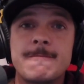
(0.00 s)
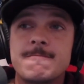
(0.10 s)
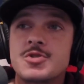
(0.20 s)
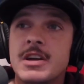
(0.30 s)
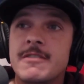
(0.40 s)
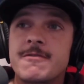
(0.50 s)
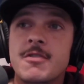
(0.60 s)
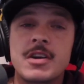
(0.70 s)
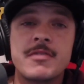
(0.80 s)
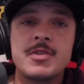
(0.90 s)
straight in front
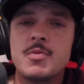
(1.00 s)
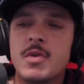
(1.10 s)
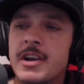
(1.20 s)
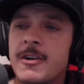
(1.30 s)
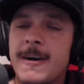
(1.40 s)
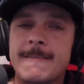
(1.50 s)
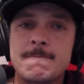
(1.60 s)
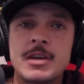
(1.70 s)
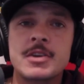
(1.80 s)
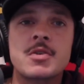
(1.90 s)
of you, why not? Be
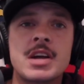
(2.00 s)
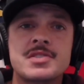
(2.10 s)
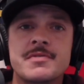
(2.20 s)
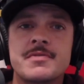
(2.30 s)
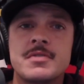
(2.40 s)
aggressive.